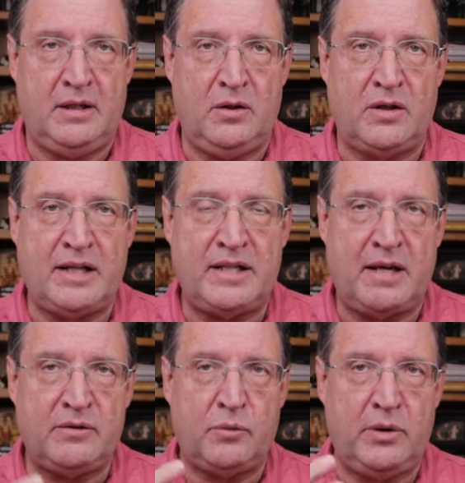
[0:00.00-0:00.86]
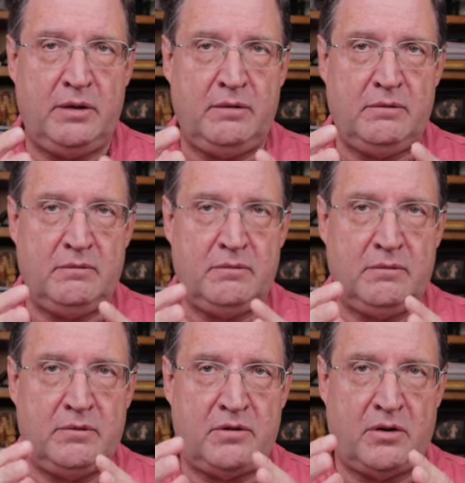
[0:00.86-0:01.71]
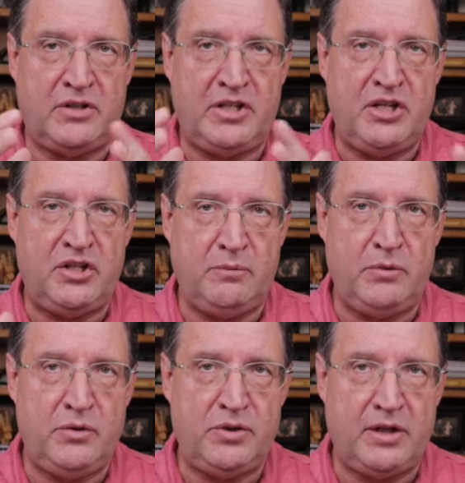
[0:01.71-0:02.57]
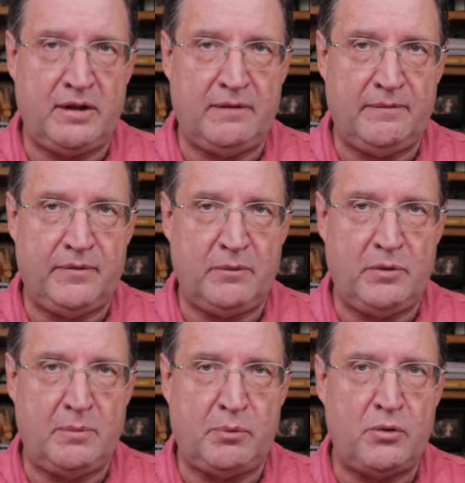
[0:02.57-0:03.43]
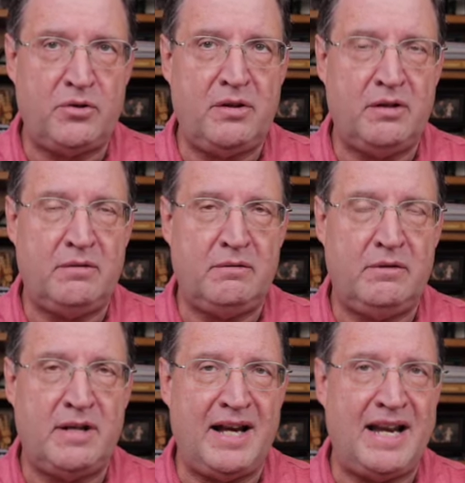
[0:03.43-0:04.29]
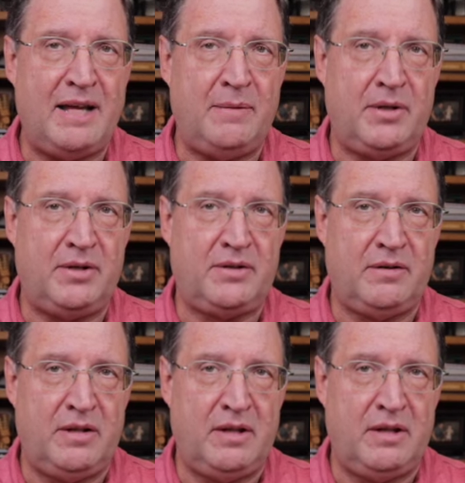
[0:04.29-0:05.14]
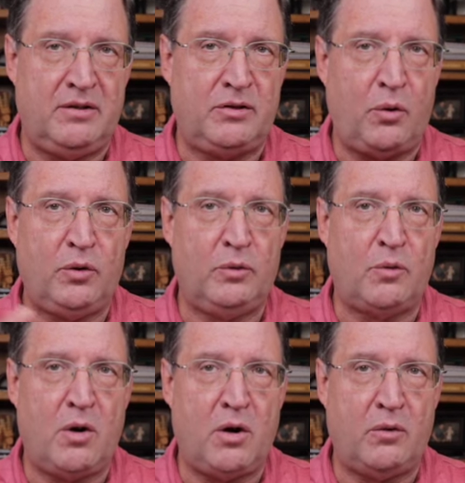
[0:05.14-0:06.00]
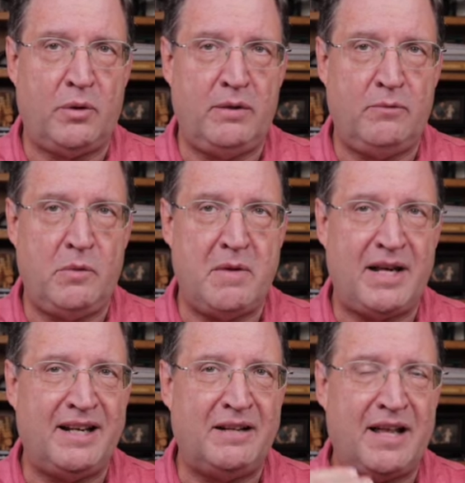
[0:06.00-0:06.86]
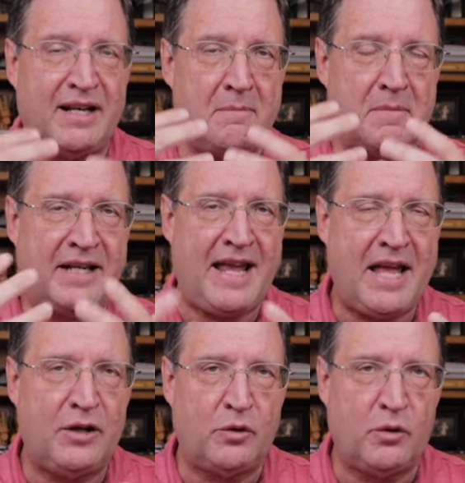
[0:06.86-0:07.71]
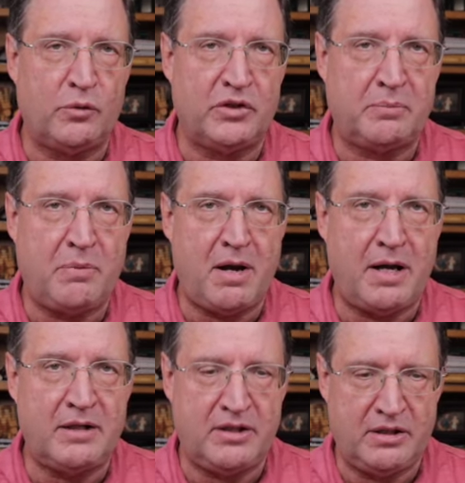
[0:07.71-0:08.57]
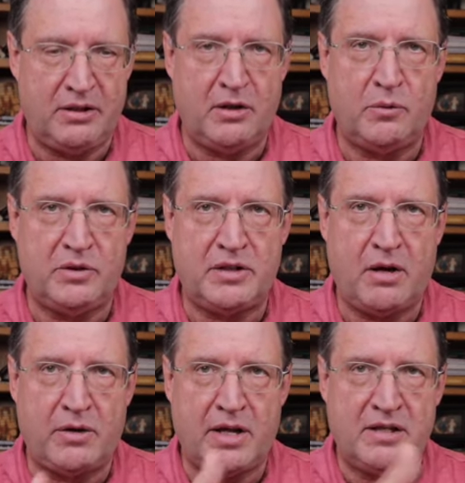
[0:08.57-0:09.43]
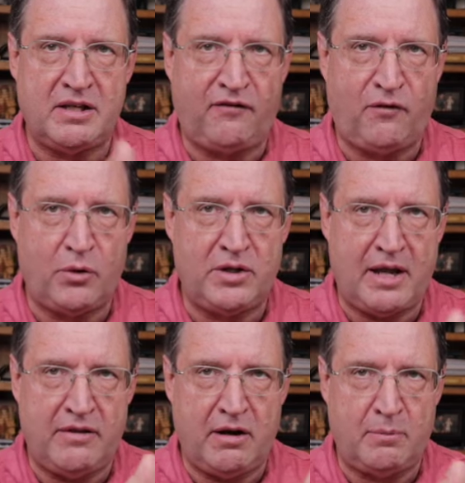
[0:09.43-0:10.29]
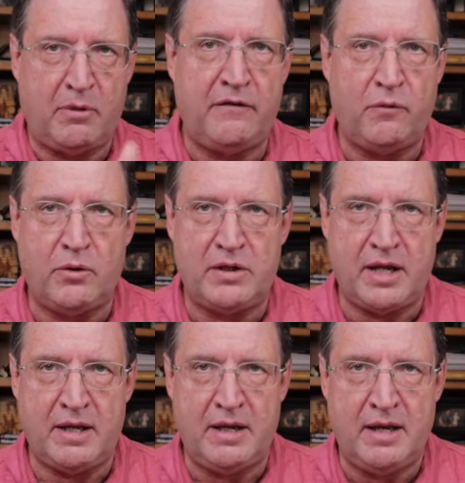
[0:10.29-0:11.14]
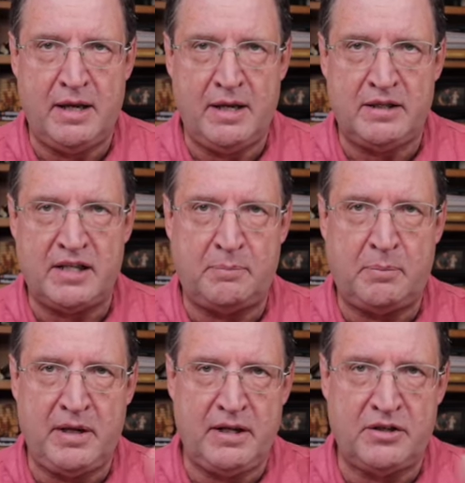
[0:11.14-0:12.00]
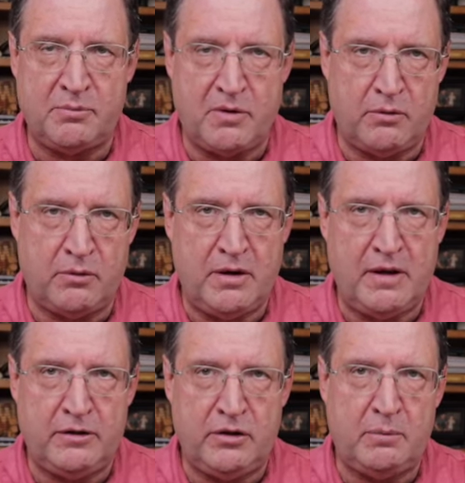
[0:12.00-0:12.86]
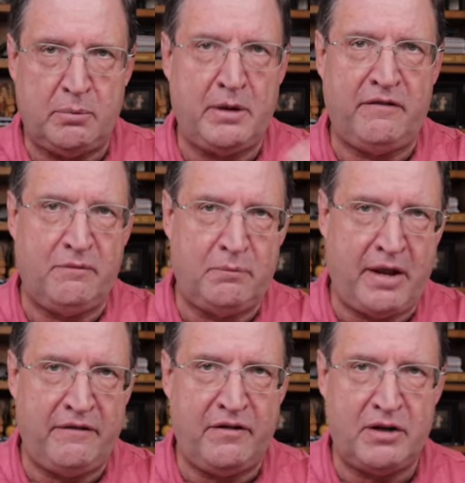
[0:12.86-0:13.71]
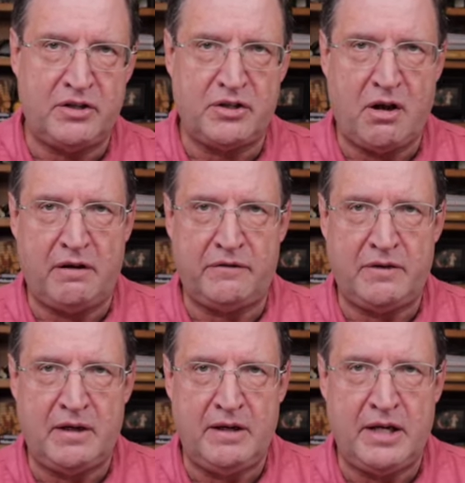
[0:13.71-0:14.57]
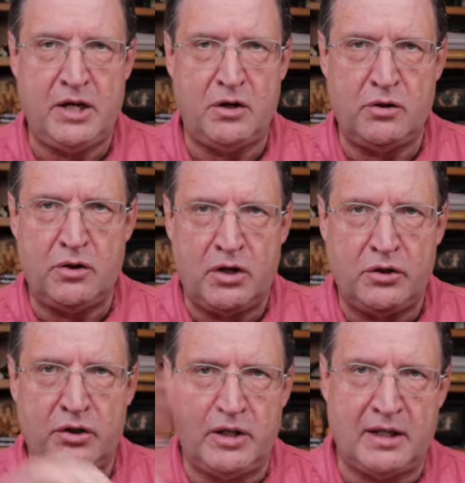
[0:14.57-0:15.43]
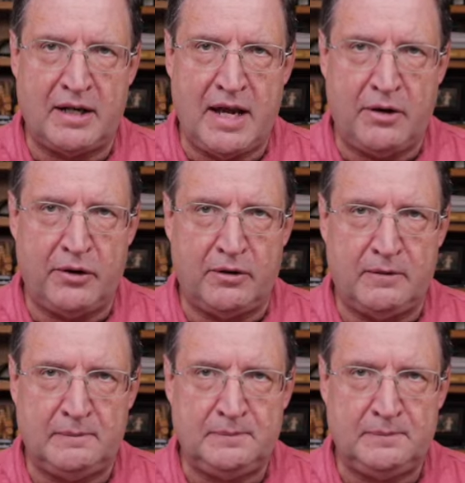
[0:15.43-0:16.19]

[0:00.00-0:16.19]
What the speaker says: A lot of times when we are teaching music, we approach the dynamics totally wrong. We make it like a mechanical response. We say, okay, it says forte there, play forte. It says pianissimo, you need to play very soft. Here, you get louder.